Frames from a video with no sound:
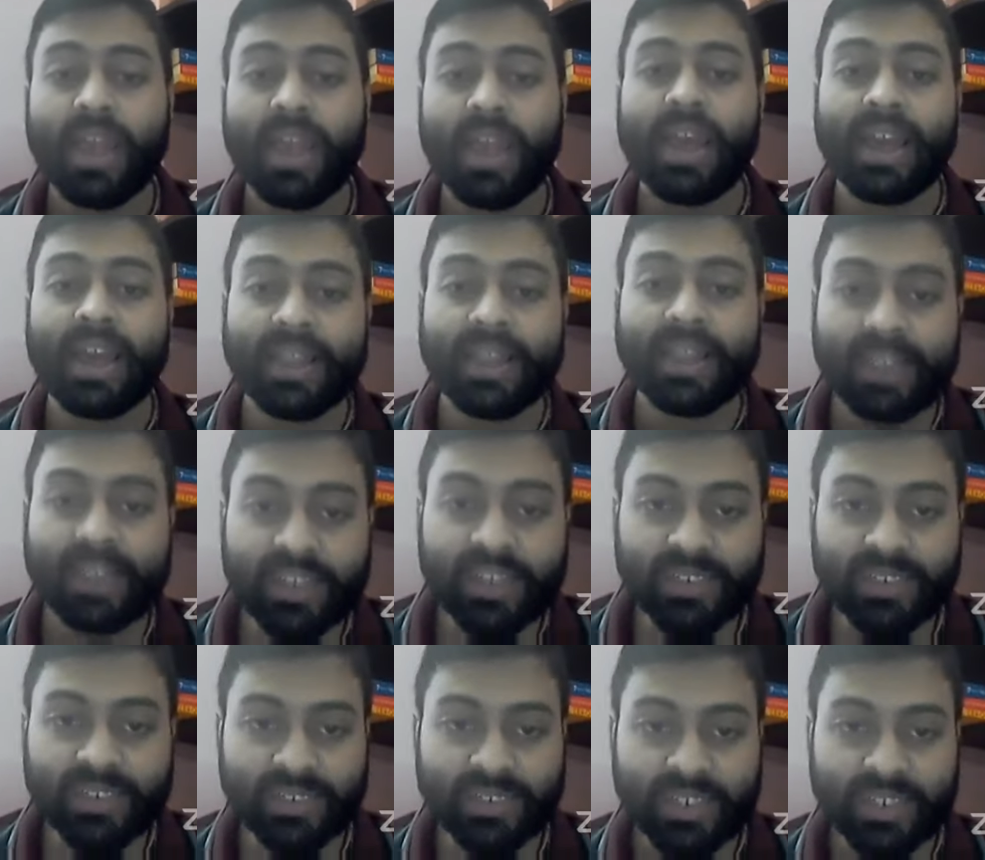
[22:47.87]
And
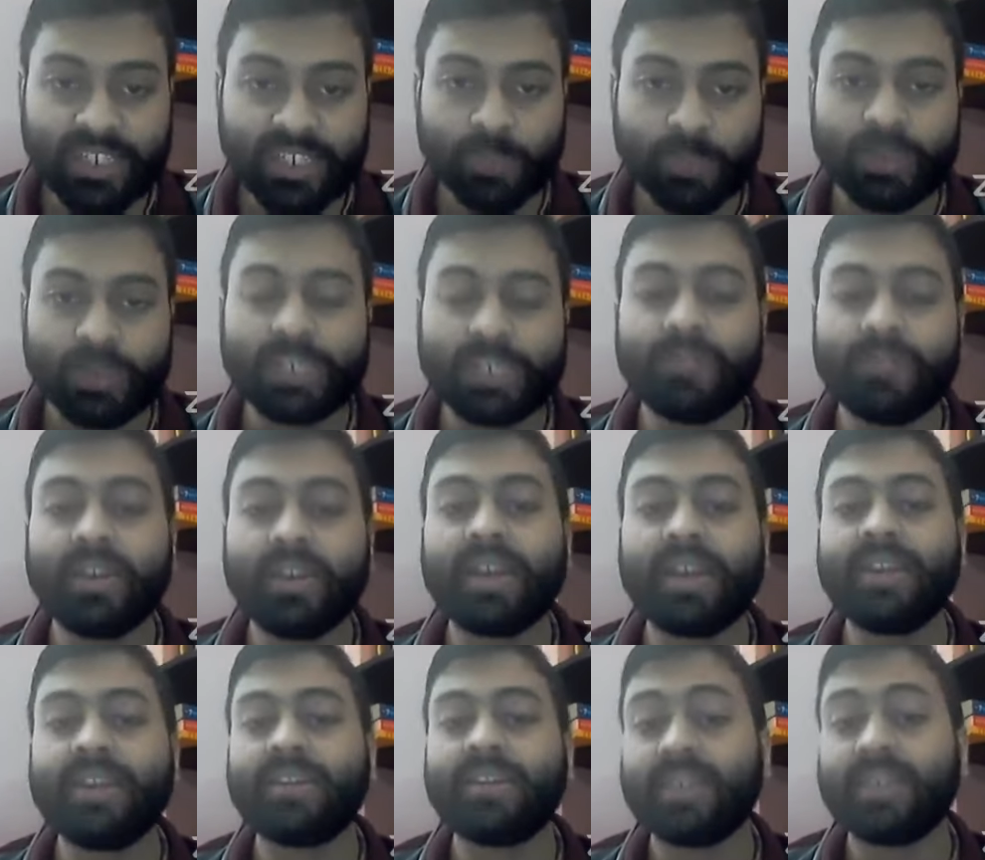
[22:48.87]
this is
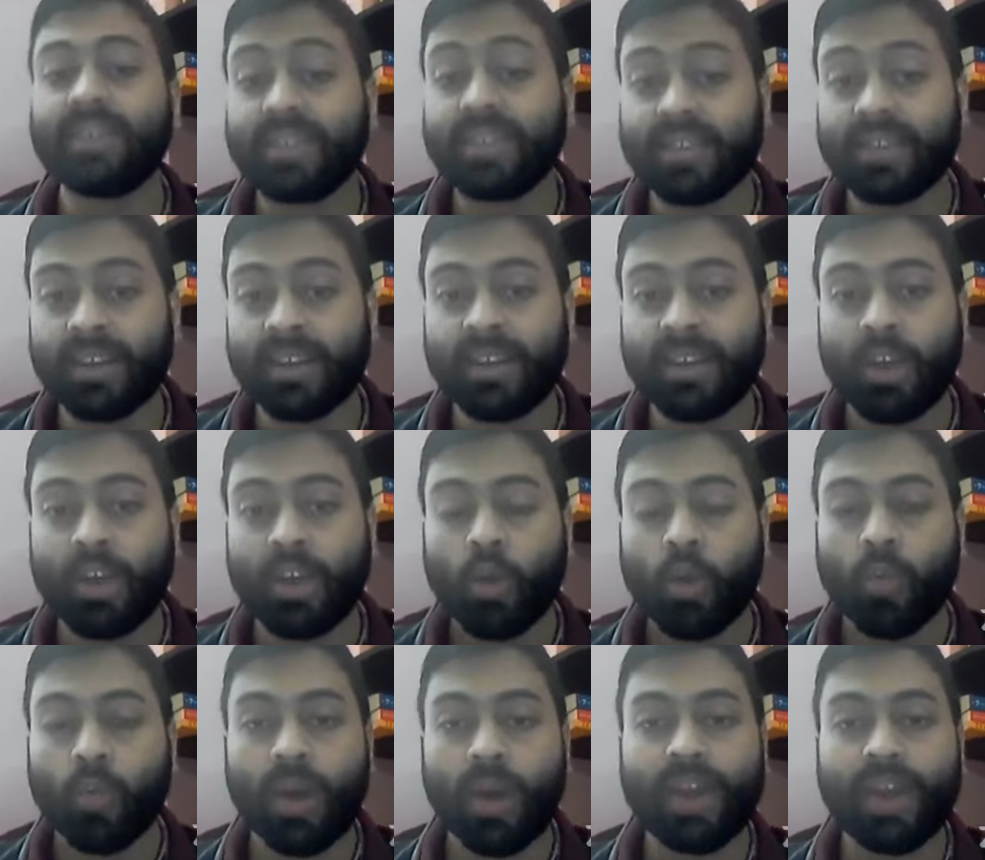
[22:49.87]
specifically the reason
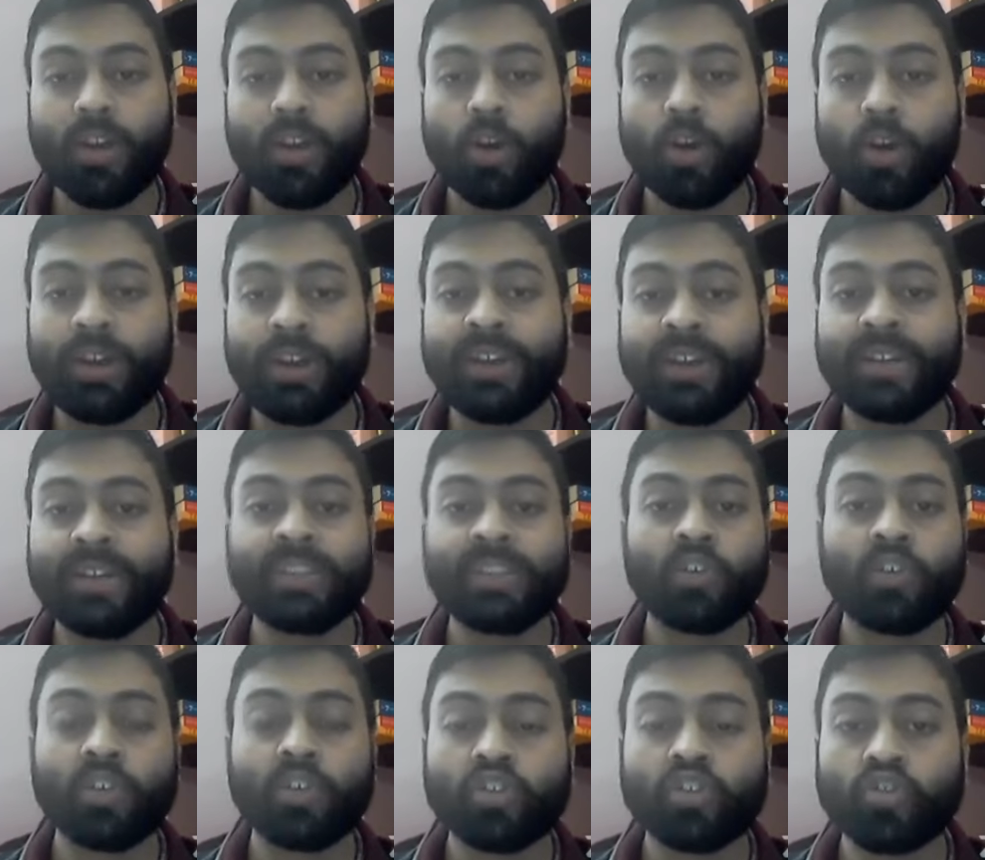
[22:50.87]
why auditor is
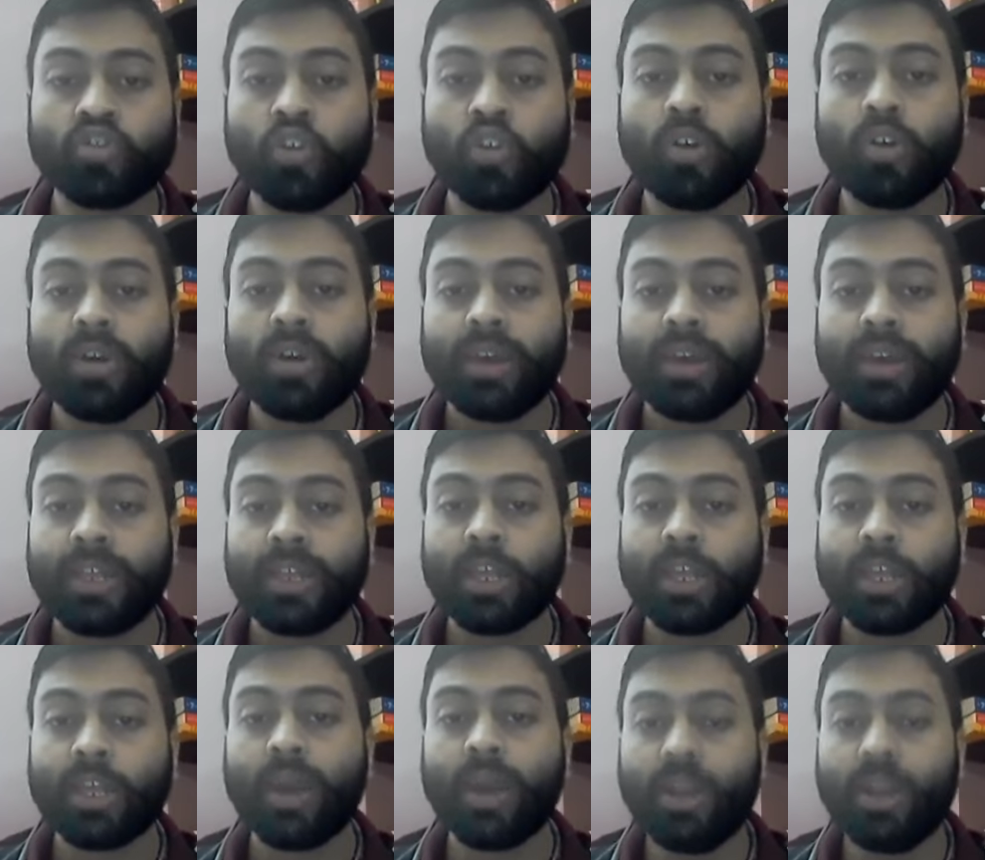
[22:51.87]
also
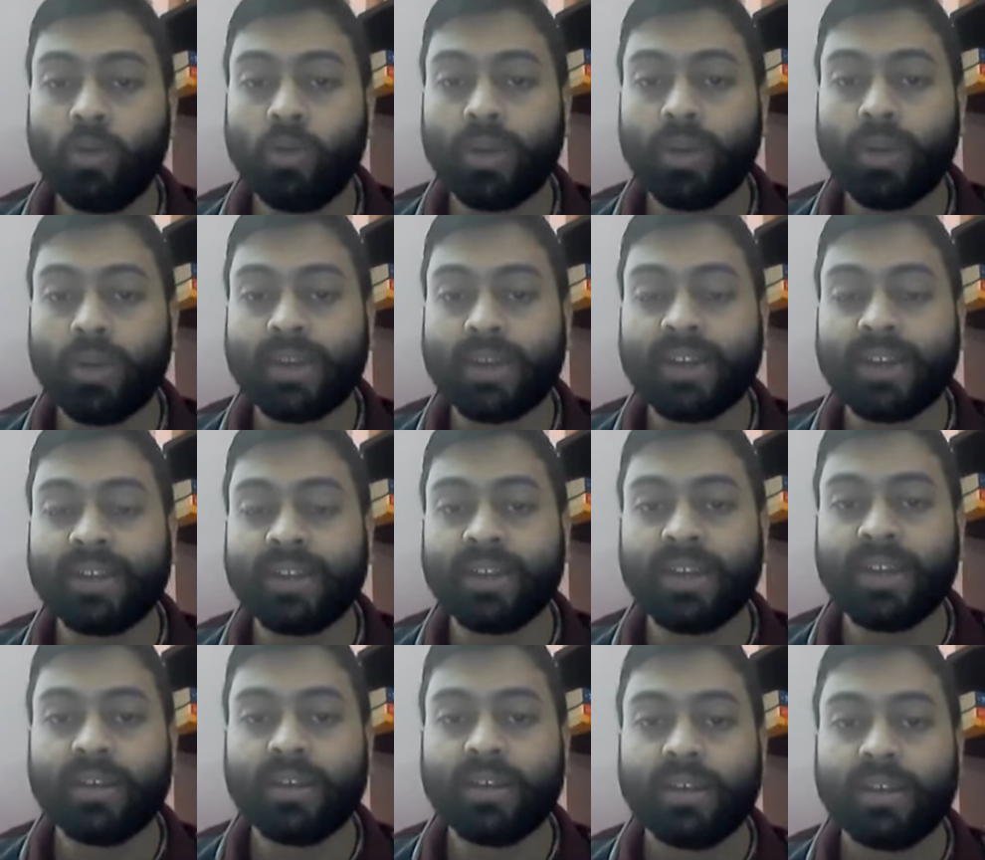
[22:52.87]
required to attend the
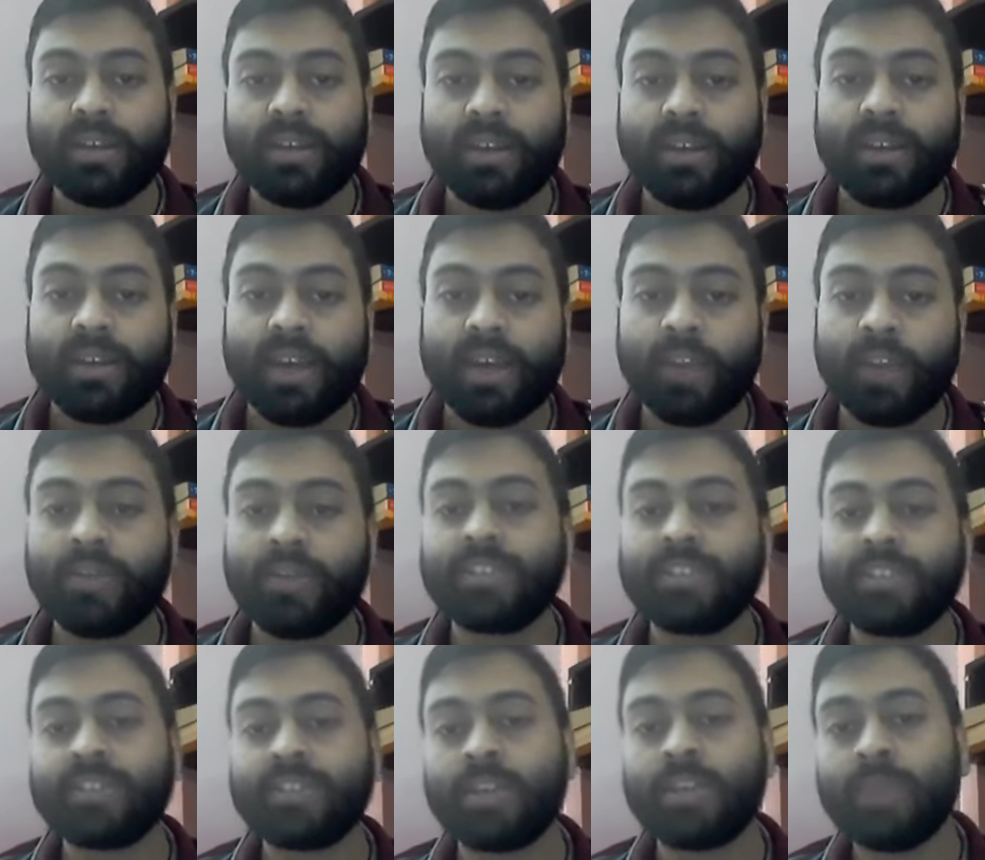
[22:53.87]
annual
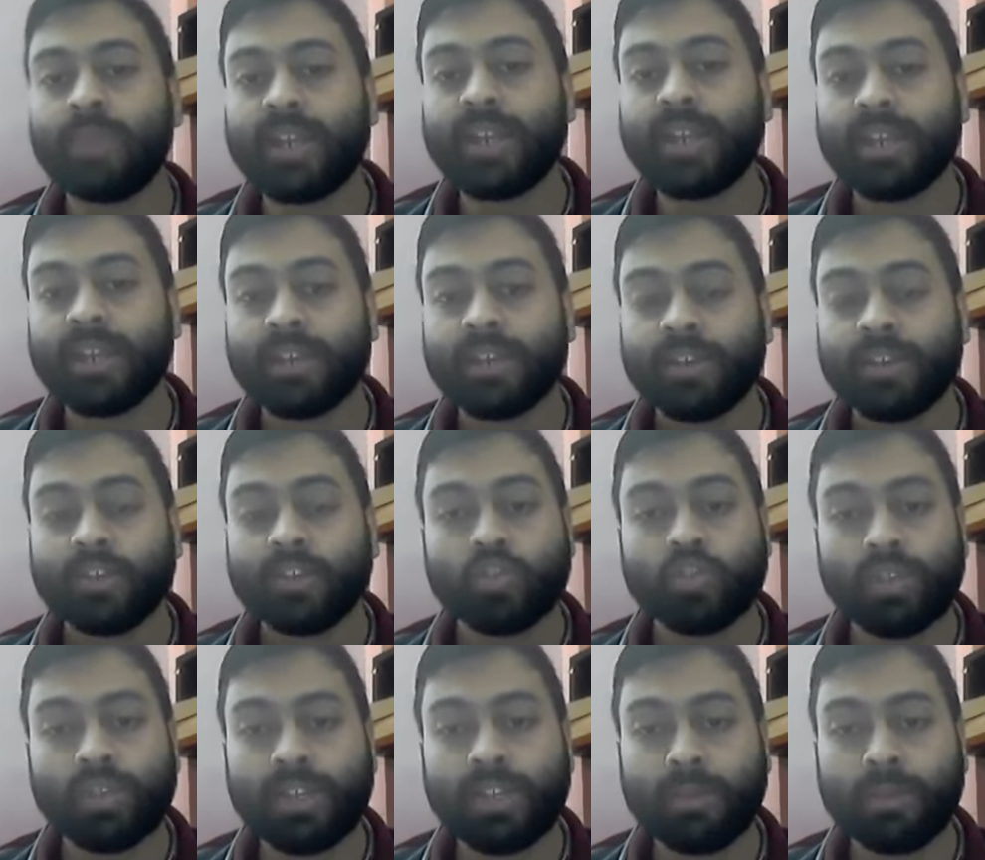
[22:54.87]
general meeting,
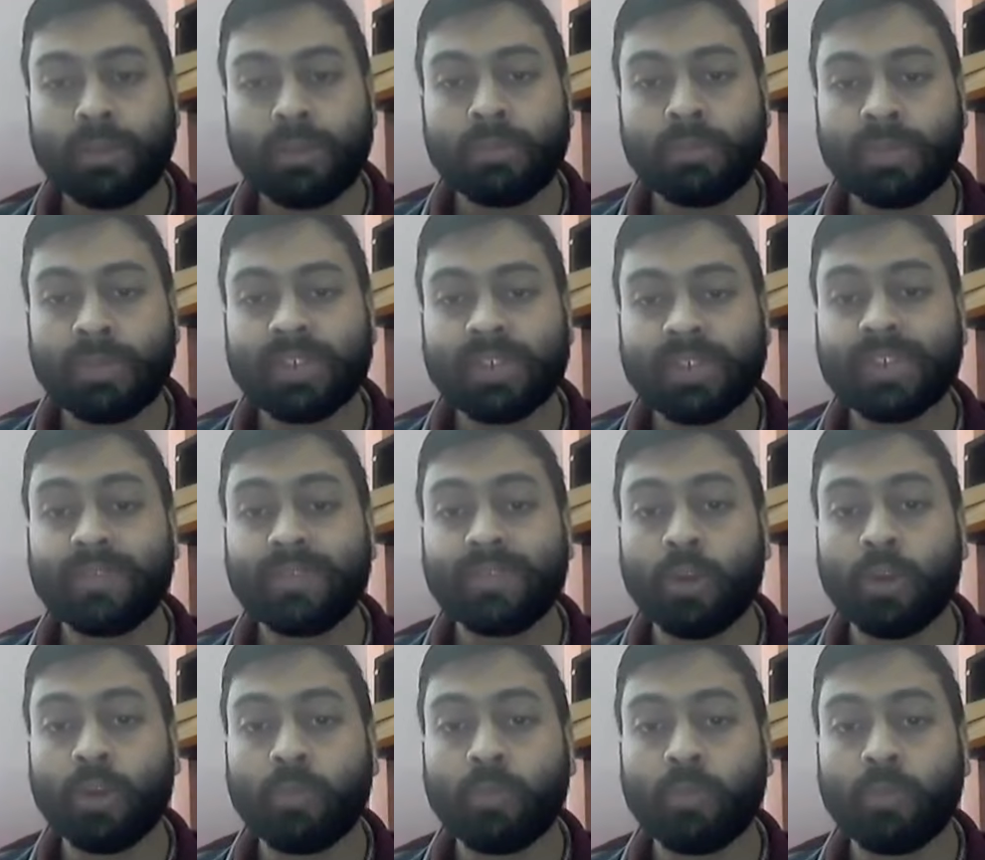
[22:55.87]
so that the members have
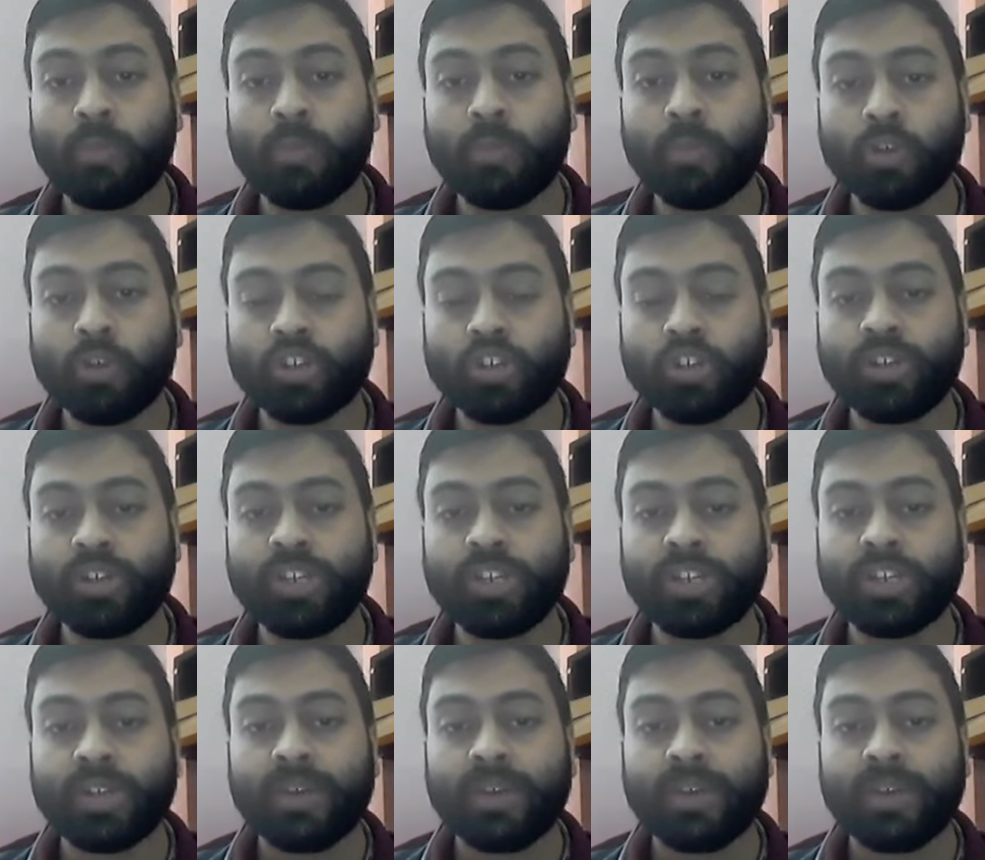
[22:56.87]
the opportunity,